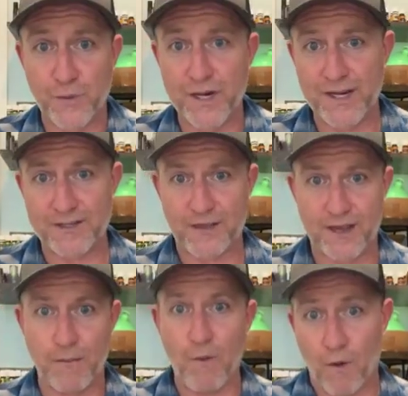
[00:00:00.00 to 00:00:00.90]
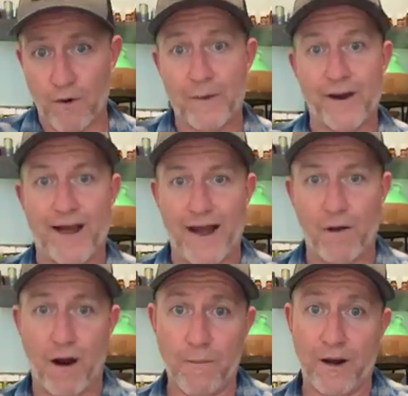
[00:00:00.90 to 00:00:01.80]
We need to think more about
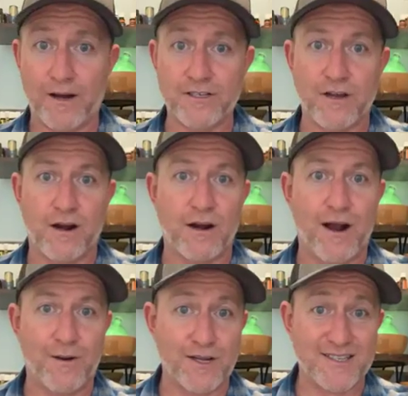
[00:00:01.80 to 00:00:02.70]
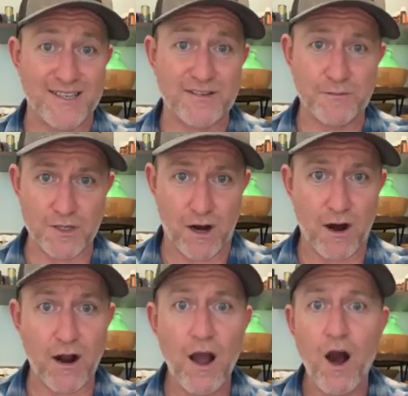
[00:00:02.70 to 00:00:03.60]
how our bodies are and how our systems
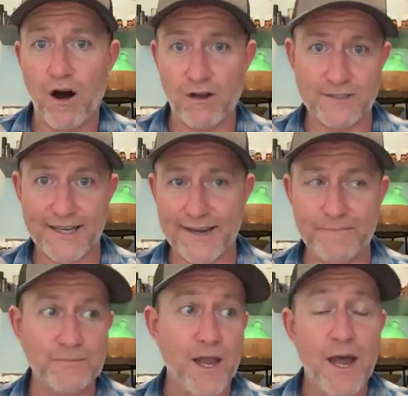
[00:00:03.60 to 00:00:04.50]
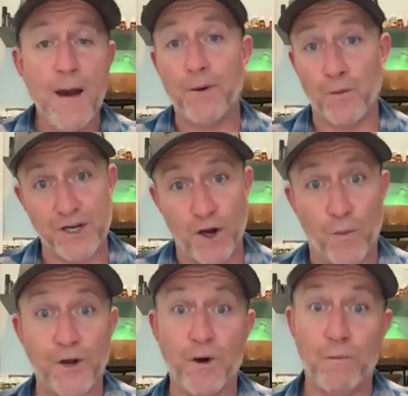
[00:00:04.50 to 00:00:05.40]
are all day, but we
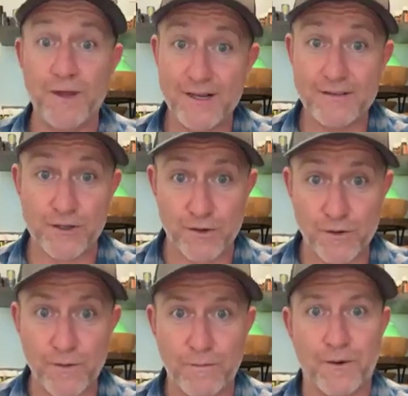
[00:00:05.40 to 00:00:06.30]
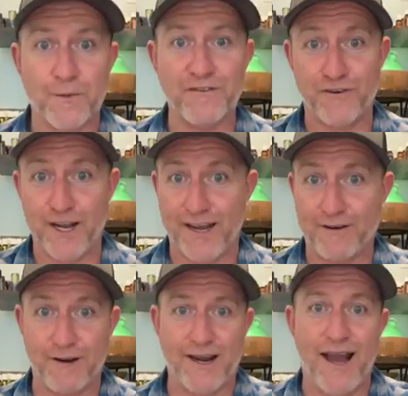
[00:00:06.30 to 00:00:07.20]
don't. We don't mean to, but we
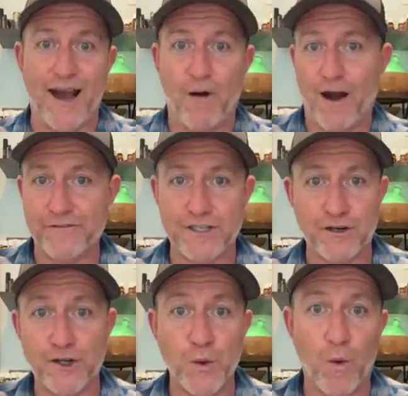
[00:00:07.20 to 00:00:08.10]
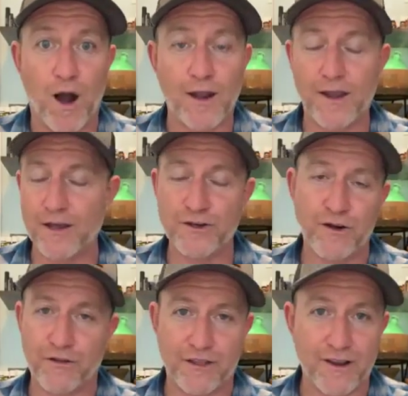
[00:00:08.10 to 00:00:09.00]
forget, right? How often are you walking and you
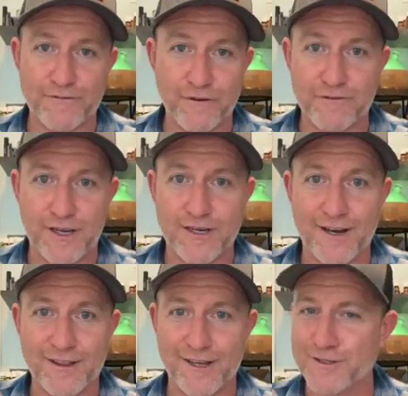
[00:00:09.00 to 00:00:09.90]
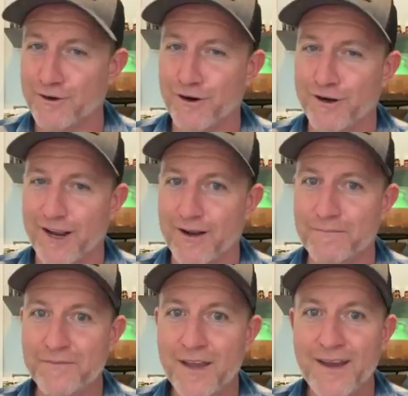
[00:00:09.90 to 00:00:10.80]
don't think of your feet unless they're hurting?